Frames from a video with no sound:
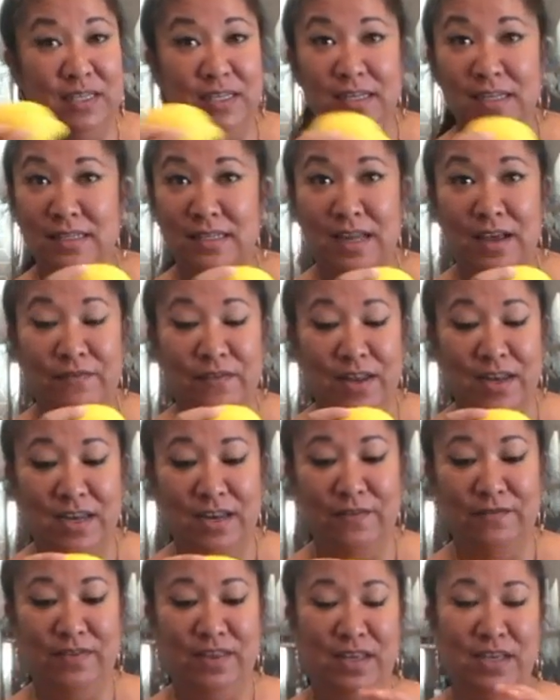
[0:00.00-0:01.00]
Doesn't have any
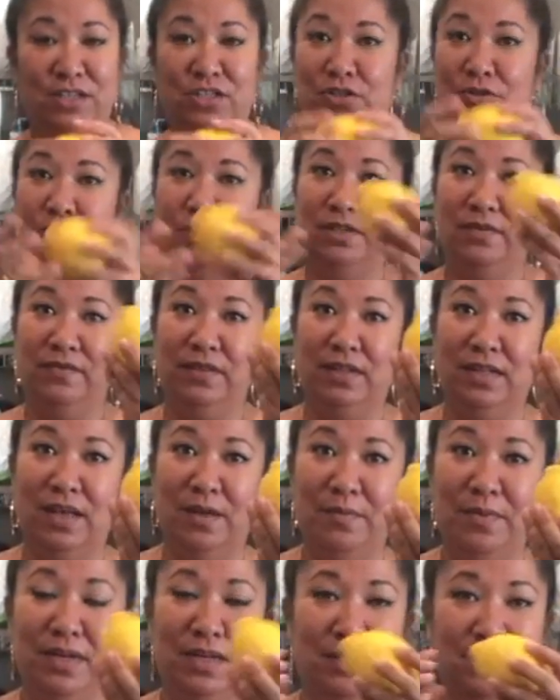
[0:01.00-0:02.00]
of the juice of the
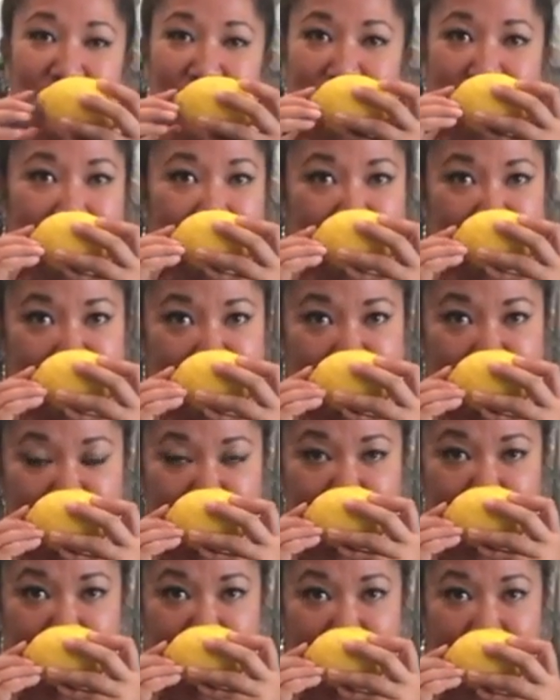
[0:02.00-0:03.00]
lemon, doesn't have any of the
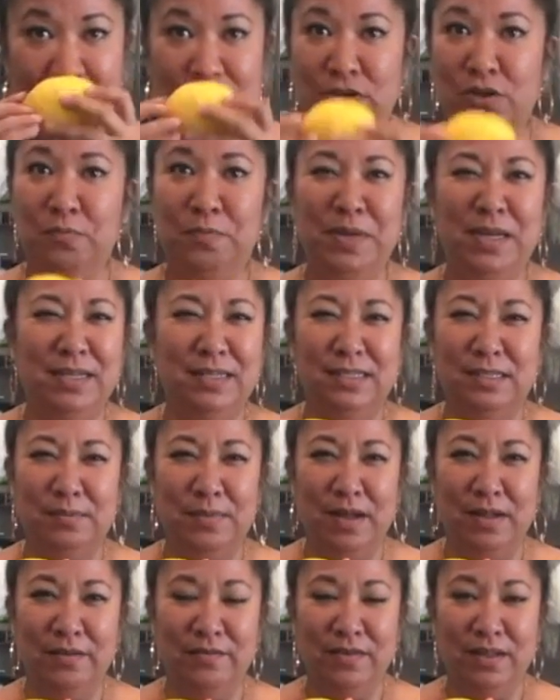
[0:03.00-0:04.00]
terpene
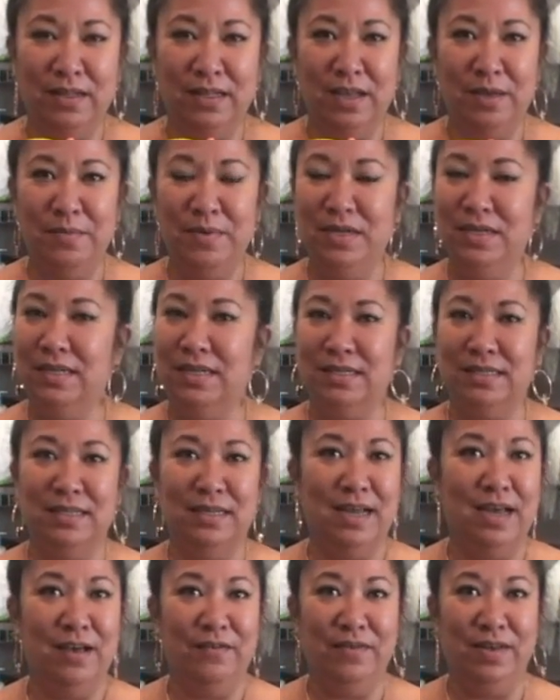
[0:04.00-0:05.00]
smell of the lemon, doesn't
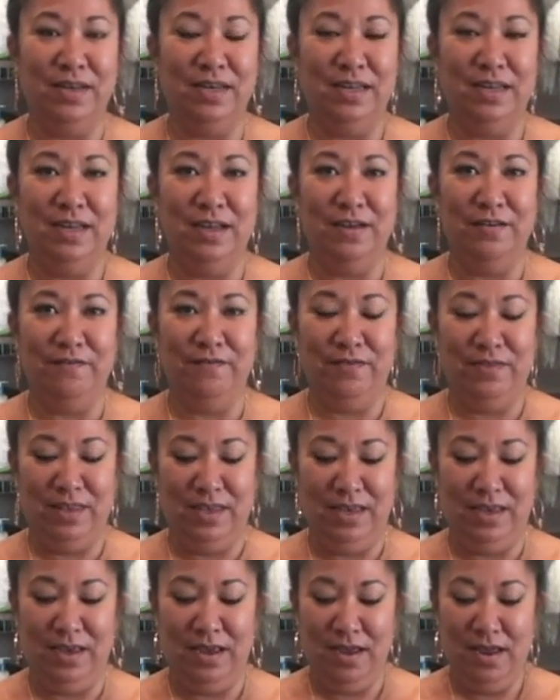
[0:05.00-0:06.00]
have any of
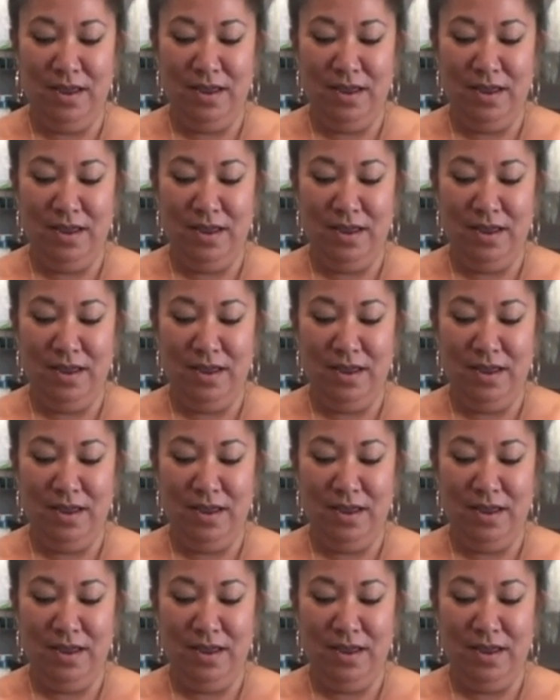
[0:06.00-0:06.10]
the